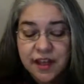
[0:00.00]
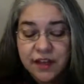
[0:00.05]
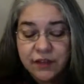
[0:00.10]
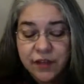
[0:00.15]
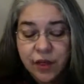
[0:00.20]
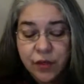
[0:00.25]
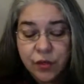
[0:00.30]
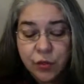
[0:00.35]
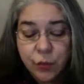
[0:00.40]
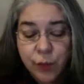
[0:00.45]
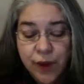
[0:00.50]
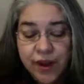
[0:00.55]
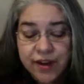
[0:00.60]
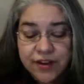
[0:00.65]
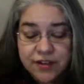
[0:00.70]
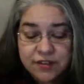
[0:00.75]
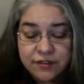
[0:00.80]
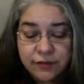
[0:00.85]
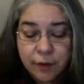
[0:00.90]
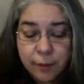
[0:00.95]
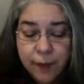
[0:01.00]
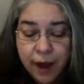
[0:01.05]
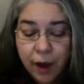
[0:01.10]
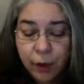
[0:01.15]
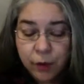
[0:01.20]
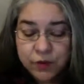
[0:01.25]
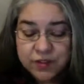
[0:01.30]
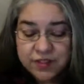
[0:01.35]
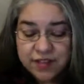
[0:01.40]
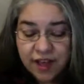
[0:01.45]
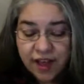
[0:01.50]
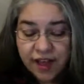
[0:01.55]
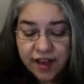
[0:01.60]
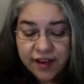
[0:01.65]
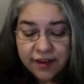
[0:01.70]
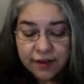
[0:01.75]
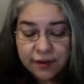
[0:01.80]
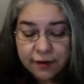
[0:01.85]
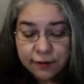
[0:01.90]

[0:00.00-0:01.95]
that threatened from outside.